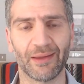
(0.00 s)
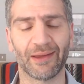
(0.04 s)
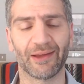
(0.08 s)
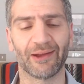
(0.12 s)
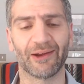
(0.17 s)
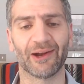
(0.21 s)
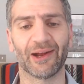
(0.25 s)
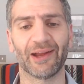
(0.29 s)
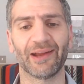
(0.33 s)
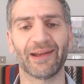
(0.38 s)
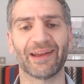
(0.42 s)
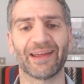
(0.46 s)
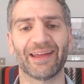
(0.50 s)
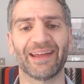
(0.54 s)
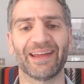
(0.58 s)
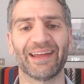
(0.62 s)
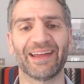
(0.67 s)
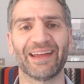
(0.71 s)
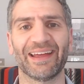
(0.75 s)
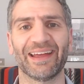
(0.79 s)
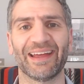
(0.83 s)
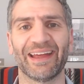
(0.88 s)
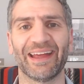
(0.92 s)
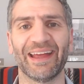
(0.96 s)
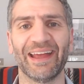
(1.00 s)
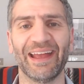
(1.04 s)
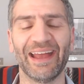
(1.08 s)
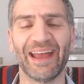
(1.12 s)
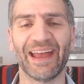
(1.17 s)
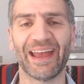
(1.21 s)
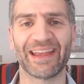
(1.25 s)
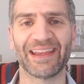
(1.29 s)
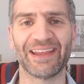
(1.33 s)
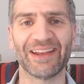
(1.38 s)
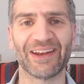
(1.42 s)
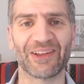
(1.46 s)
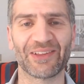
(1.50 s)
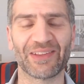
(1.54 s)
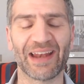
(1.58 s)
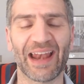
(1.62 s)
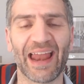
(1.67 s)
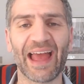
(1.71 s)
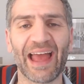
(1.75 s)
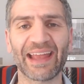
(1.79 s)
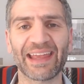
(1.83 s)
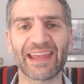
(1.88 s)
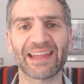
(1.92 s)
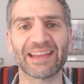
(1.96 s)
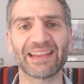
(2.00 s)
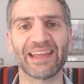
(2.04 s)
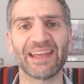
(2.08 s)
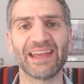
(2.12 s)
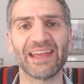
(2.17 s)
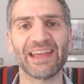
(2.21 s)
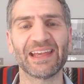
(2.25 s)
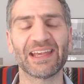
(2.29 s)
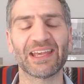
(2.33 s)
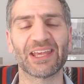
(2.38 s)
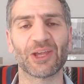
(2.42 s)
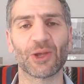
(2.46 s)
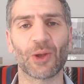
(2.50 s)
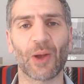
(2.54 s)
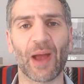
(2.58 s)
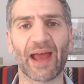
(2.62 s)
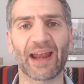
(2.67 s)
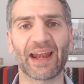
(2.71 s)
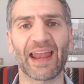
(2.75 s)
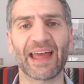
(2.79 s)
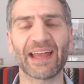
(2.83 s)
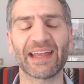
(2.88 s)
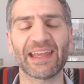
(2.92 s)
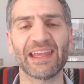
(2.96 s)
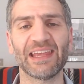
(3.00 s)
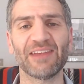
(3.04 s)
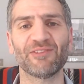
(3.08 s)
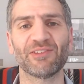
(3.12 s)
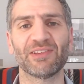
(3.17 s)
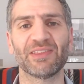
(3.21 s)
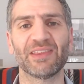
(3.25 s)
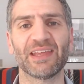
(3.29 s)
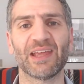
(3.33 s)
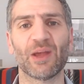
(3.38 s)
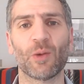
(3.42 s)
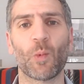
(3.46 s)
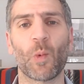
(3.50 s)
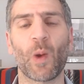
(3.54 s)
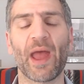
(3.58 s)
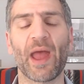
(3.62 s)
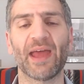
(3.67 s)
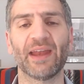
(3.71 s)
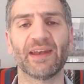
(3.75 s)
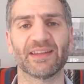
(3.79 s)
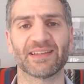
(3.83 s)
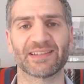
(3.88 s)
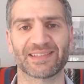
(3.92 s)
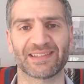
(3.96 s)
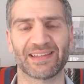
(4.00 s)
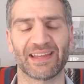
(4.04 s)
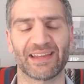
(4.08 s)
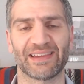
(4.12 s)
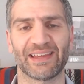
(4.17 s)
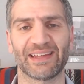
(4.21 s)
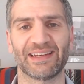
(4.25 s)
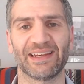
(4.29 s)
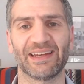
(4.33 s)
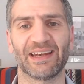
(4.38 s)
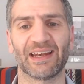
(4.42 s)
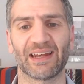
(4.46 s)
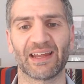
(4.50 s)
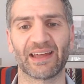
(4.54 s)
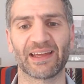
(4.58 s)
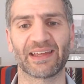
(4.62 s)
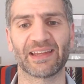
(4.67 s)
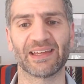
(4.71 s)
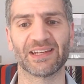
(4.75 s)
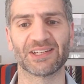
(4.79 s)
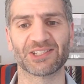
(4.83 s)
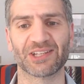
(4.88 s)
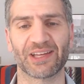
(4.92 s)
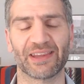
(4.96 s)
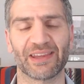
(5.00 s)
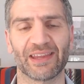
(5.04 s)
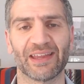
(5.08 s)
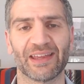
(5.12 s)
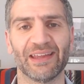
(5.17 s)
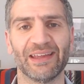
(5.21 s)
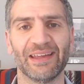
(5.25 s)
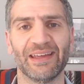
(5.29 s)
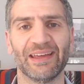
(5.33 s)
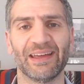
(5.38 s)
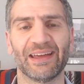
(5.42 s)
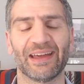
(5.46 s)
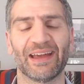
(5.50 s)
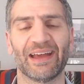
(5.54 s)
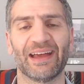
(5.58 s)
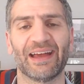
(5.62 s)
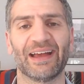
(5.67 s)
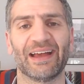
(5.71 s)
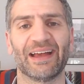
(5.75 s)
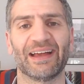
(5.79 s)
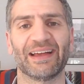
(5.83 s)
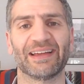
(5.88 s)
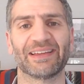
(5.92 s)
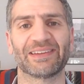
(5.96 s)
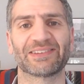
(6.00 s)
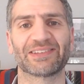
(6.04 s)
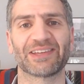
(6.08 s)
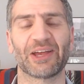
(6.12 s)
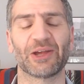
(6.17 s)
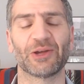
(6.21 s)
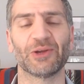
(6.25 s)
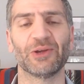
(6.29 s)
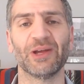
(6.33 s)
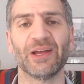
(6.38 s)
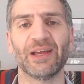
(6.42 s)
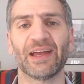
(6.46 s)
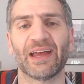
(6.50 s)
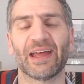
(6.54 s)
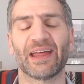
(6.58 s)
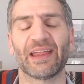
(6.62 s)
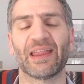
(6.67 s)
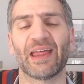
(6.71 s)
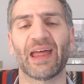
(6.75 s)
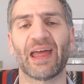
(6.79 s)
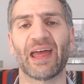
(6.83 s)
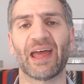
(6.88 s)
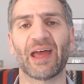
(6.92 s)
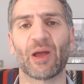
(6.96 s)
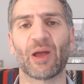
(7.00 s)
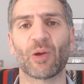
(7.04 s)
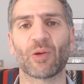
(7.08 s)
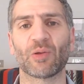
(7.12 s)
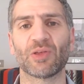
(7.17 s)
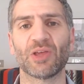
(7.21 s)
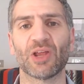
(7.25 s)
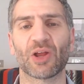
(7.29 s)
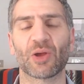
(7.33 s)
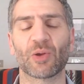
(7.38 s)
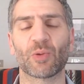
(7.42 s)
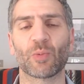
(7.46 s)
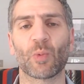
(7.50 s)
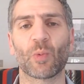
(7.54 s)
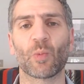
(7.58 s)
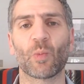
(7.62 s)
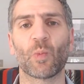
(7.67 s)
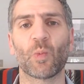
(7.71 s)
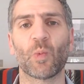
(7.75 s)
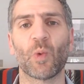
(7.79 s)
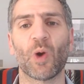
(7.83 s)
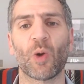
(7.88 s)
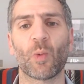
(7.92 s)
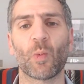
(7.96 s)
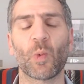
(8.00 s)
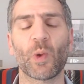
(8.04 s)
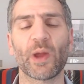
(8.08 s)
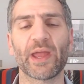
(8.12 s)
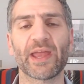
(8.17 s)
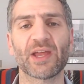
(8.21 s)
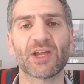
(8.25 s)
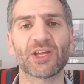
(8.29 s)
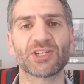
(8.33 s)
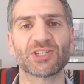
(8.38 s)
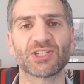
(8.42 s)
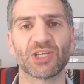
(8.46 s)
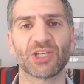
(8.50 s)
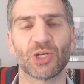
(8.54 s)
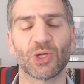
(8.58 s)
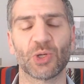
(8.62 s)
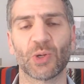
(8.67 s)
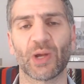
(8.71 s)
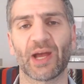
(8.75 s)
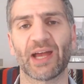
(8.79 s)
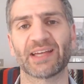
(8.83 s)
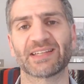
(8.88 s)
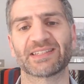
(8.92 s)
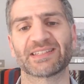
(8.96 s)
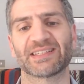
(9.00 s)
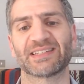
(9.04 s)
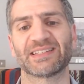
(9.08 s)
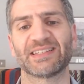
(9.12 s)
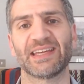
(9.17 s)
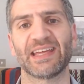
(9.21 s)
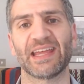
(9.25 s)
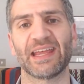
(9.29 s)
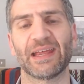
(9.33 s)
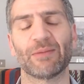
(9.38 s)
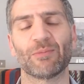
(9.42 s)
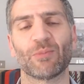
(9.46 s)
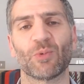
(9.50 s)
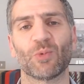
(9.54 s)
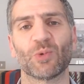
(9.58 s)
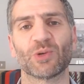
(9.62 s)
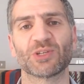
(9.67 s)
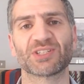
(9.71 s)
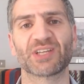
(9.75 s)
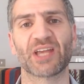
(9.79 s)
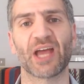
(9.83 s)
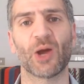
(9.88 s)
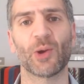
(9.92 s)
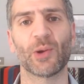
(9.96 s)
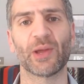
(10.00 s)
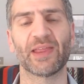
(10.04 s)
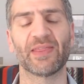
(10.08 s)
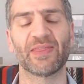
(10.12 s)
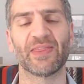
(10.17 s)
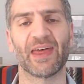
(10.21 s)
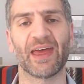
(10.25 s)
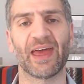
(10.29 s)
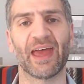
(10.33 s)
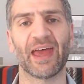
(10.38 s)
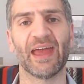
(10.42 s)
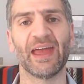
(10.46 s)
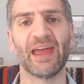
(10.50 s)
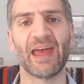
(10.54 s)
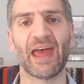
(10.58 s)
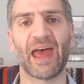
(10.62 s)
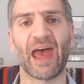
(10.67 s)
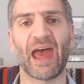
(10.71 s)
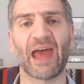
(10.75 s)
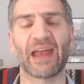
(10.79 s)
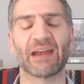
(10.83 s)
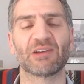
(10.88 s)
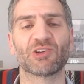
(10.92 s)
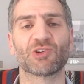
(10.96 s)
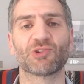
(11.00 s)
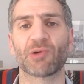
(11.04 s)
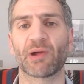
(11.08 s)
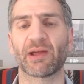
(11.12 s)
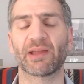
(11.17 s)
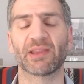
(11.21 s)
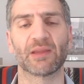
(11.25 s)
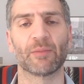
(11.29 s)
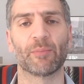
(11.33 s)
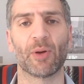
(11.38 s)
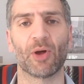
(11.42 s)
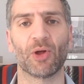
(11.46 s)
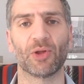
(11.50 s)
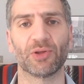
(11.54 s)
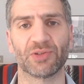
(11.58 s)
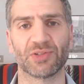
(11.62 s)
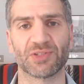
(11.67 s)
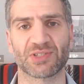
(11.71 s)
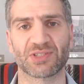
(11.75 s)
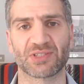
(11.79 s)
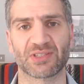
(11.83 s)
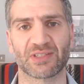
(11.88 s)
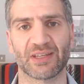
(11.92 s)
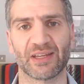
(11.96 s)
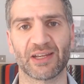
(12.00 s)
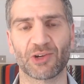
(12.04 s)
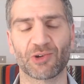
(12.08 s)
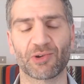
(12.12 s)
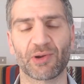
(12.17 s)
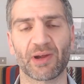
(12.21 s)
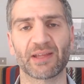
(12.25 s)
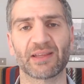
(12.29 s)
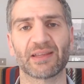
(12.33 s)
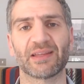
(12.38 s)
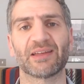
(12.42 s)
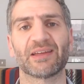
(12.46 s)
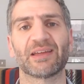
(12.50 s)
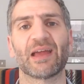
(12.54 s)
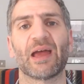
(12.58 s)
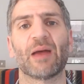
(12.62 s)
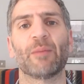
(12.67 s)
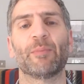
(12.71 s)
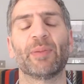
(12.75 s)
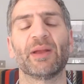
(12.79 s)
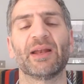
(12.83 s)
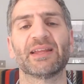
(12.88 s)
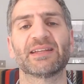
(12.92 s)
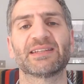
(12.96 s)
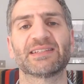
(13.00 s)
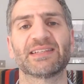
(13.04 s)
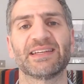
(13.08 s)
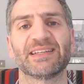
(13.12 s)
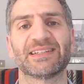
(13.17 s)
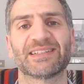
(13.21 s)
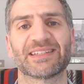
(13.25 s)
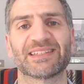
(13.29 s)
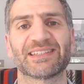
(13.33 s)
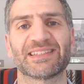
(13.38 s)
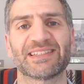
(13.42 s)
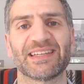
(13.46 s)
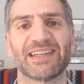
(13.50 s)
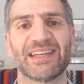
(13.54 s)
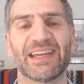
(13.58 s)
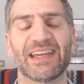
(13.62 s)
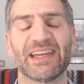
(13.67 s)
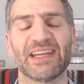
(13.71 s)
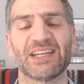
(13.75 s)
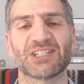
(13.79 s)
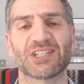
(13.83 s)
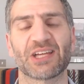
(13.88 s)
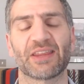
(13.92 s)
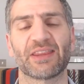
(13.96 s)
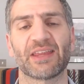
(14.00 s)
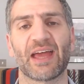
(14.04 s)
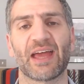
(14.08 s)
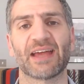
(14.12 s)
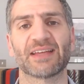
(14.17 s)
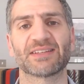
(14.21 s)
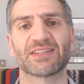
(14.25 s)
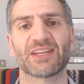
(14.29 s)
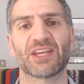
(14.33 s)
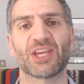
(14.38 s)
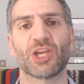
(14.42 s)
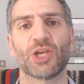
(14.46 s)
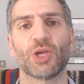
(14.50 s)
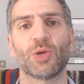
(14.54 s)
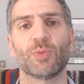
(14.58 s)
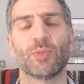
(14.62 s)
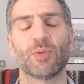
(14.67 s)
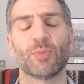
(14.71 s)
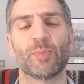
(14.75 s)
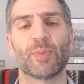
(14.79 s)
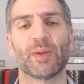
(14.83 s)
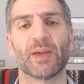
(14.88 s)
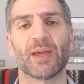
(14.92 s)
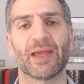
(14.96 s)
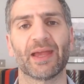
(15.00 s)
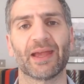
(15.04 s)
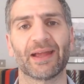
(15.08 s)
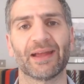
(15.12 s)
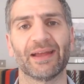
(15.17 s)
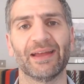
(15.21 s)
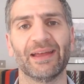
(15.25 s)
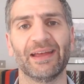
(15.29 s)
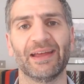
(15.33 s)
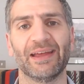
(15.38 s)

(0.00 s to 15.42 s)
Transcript: right? You know, lacking the EQ and lacking even the awareness that they didn't like each other. You know, what we could do as a team was go in there and create the bonds, create the ability to see each other as a human being,